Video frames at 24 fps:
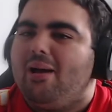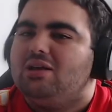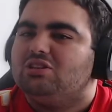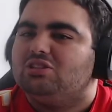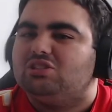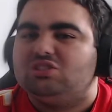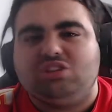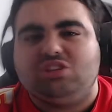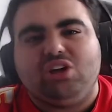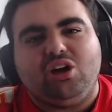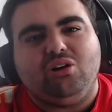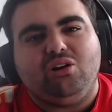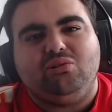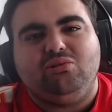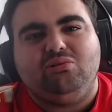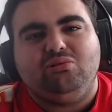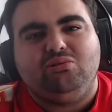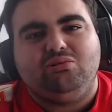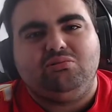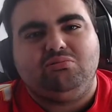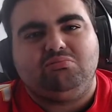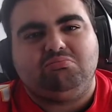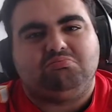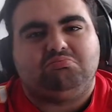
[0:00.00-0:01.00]
So,
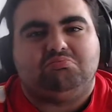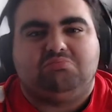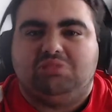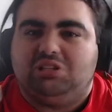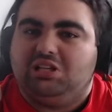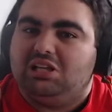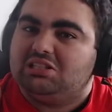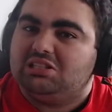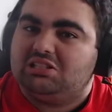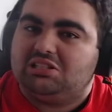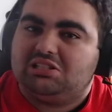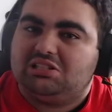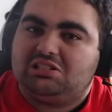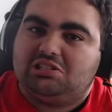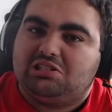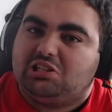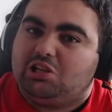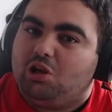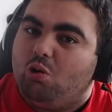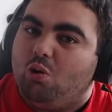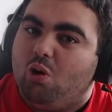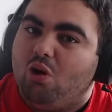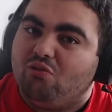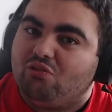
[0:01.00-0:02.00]
let's
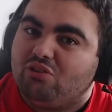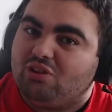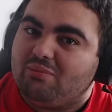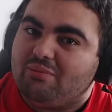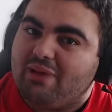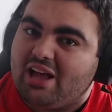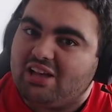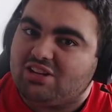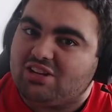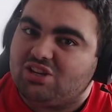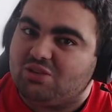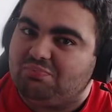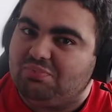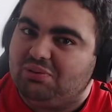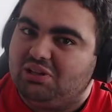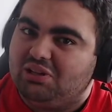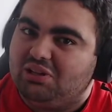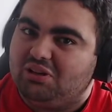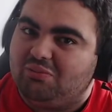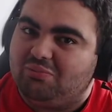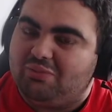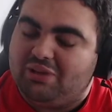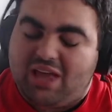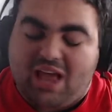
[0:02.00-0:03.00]
go over the matchup a
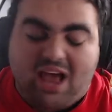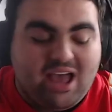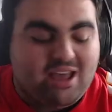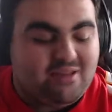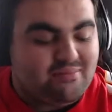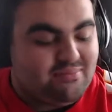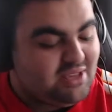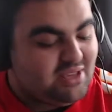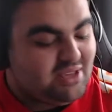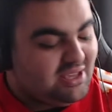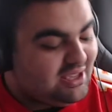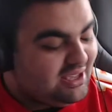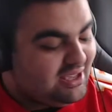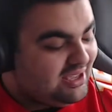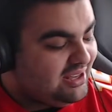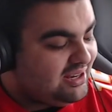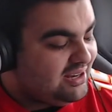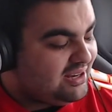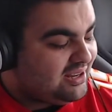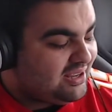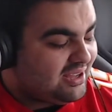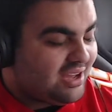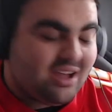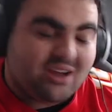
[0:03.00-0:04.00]
little bit. I
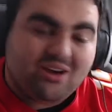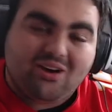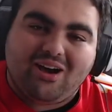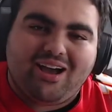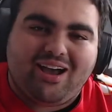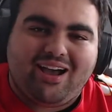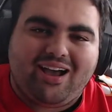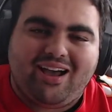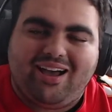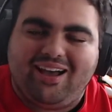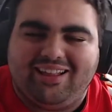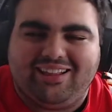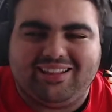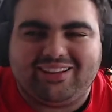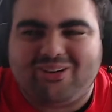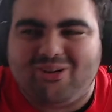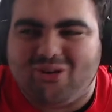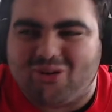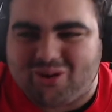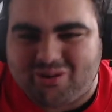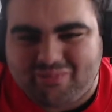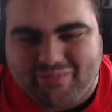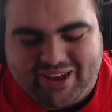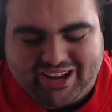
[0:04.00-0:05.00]
mean, uh,
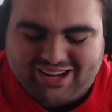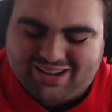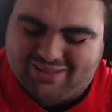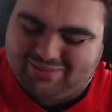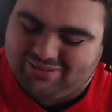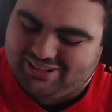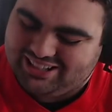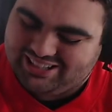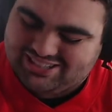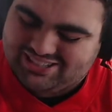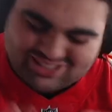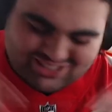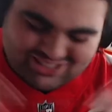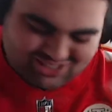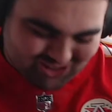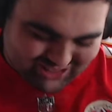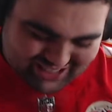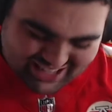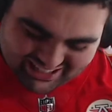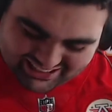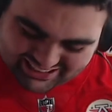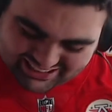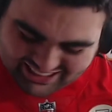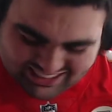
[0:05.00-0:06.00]
quarterback. Come on, let's just go
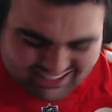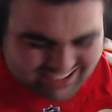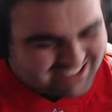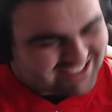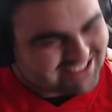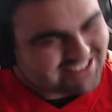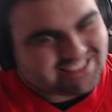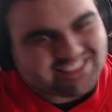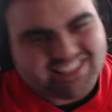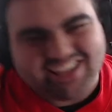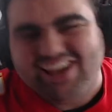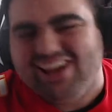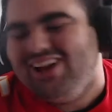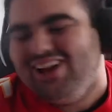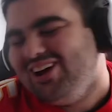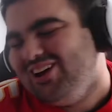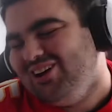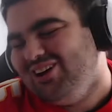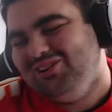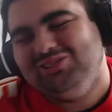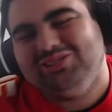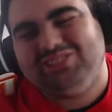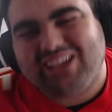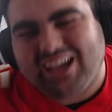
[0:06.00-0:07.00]
down the list.
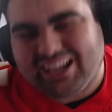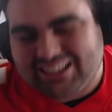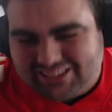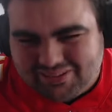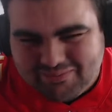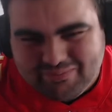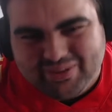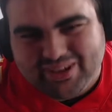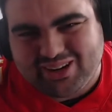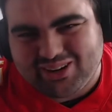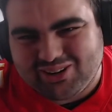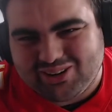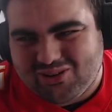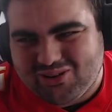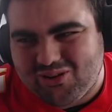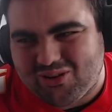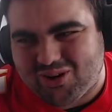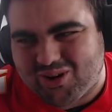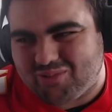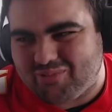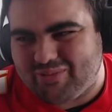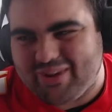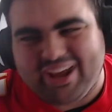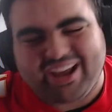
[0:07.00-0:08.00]
Who's got the better
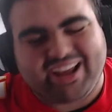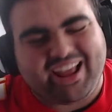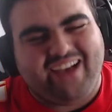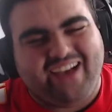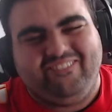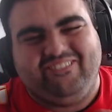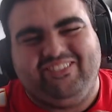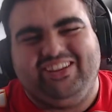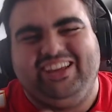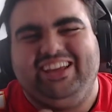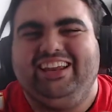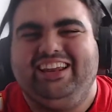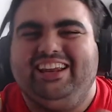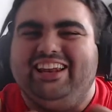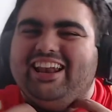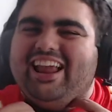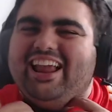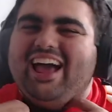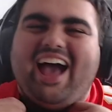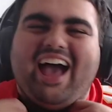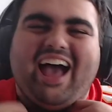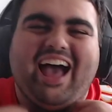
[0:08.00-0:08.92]
quarterback? I mean,